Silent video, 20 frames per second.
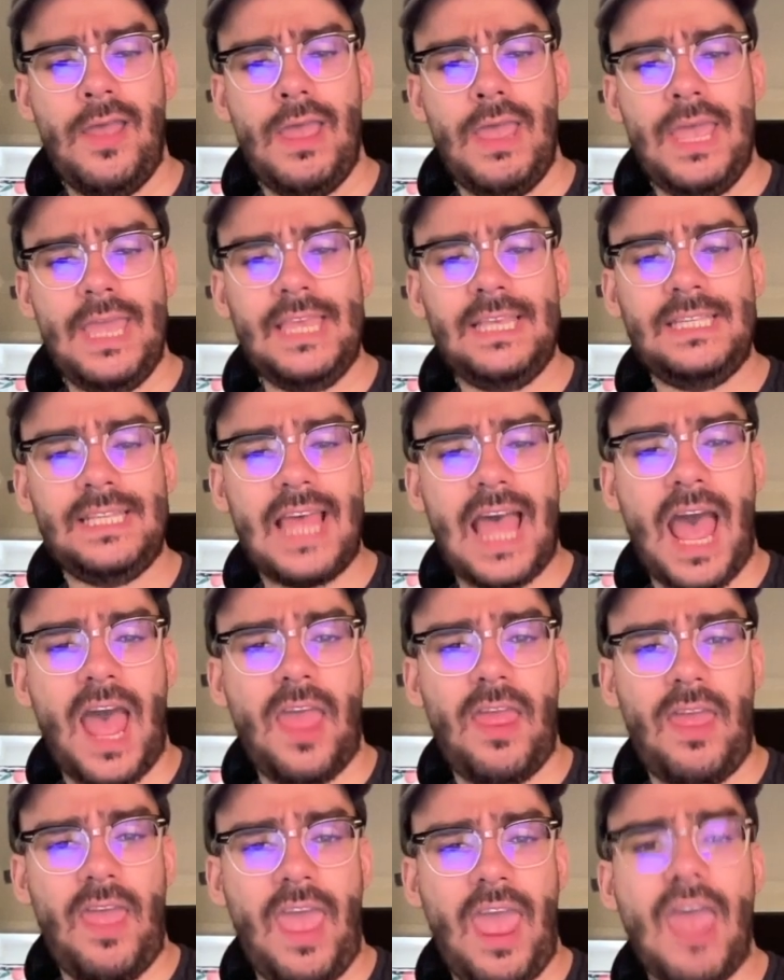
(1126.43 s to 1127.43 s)
is
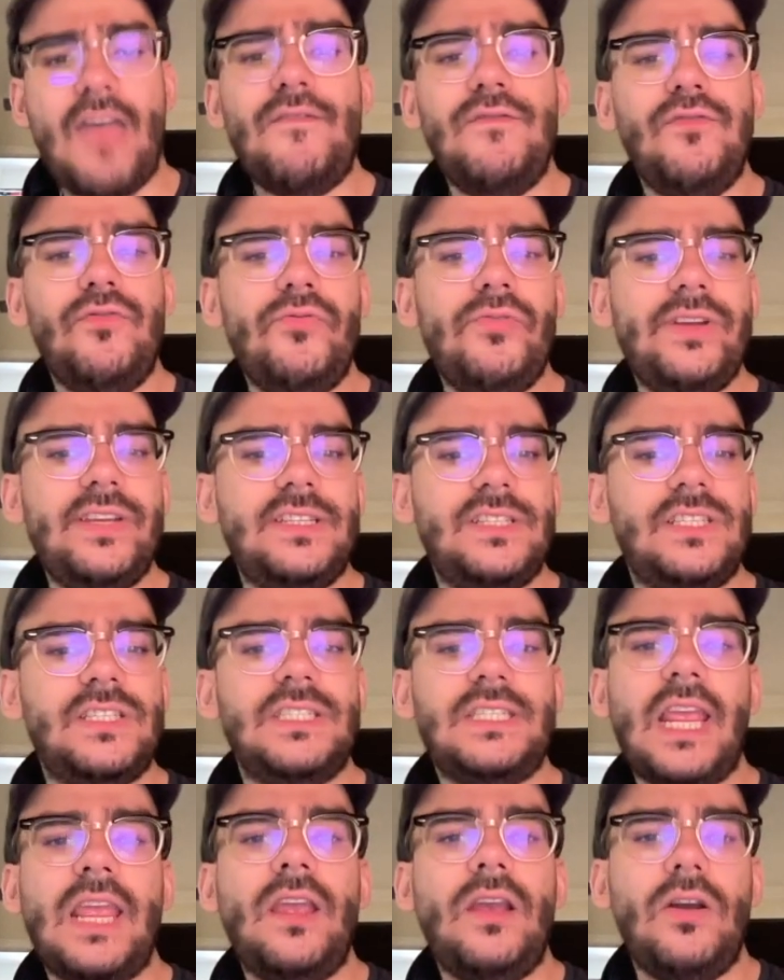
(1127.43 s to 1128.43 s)
that every
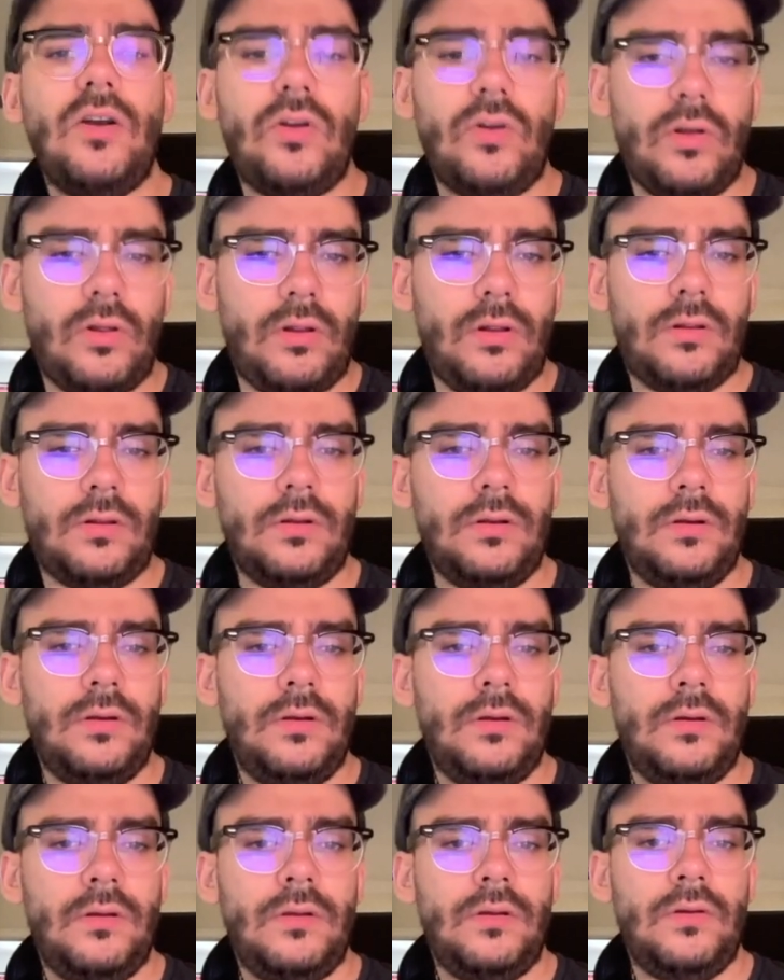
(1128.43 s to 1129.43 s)
single
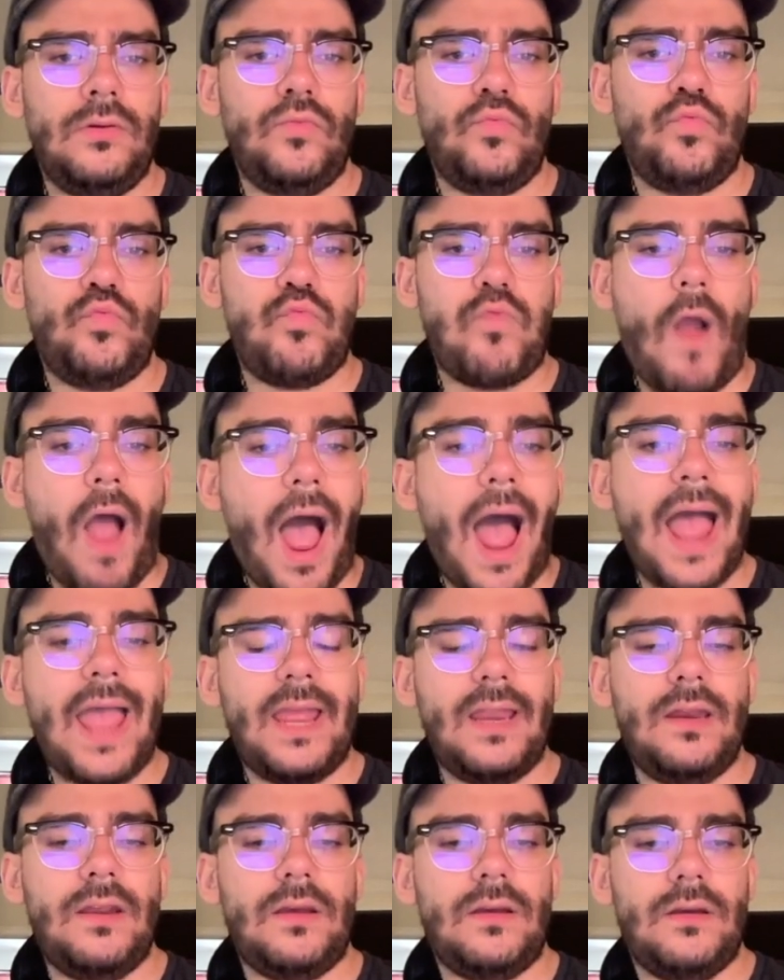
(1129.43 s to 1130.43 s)

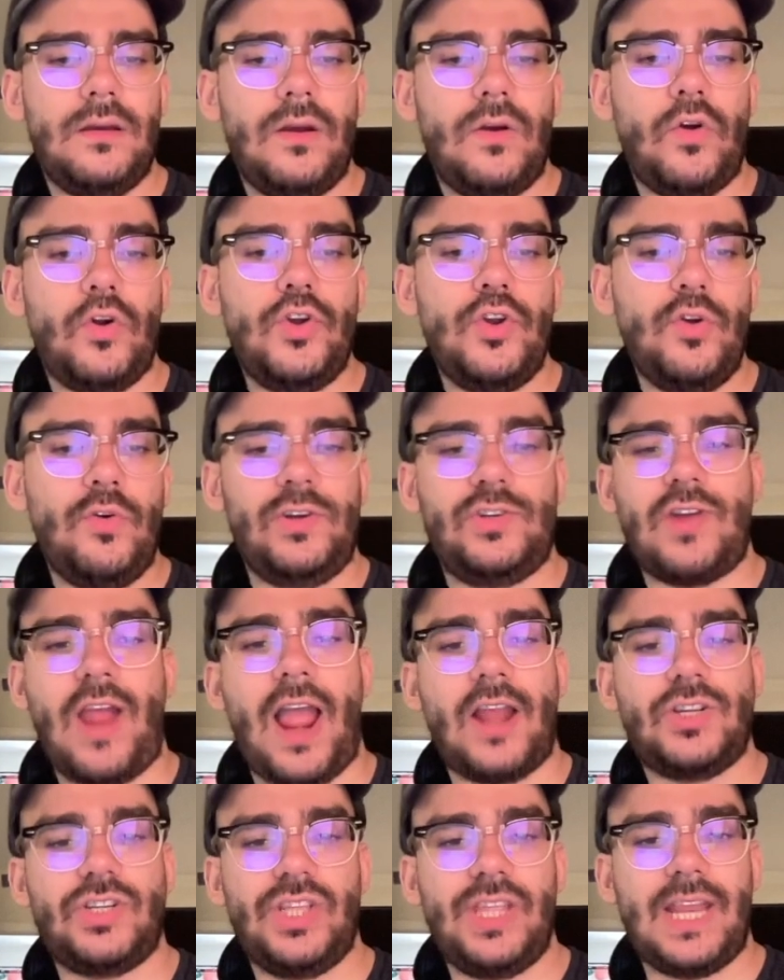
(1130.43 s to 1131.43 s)
ride or new
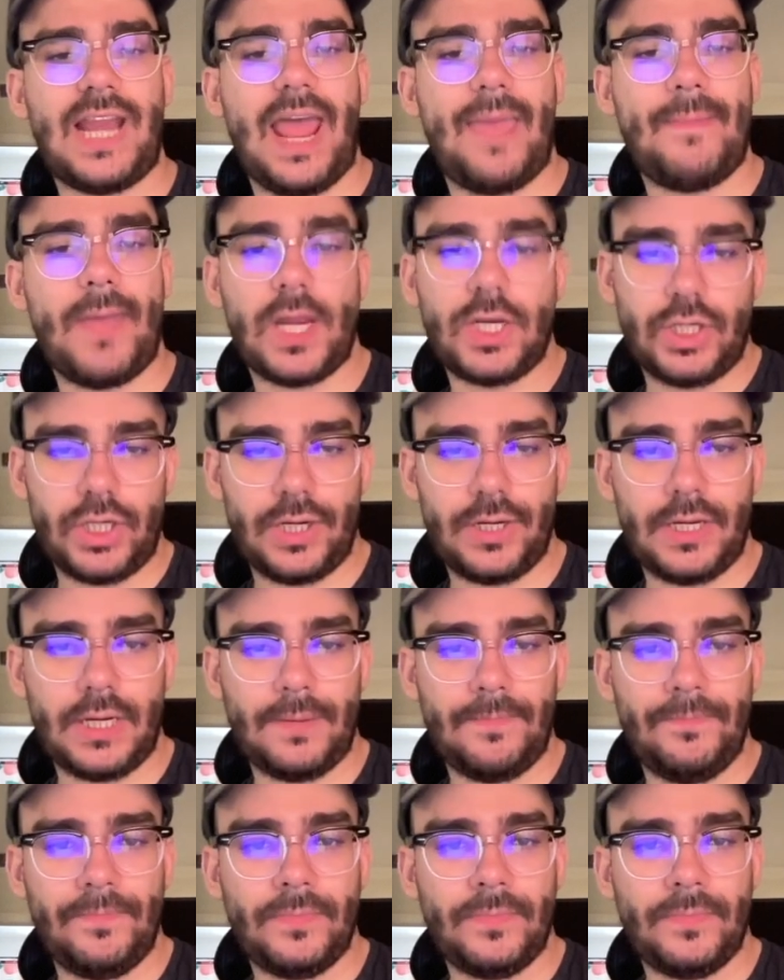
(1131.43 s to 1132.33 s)
attraction that I mentioned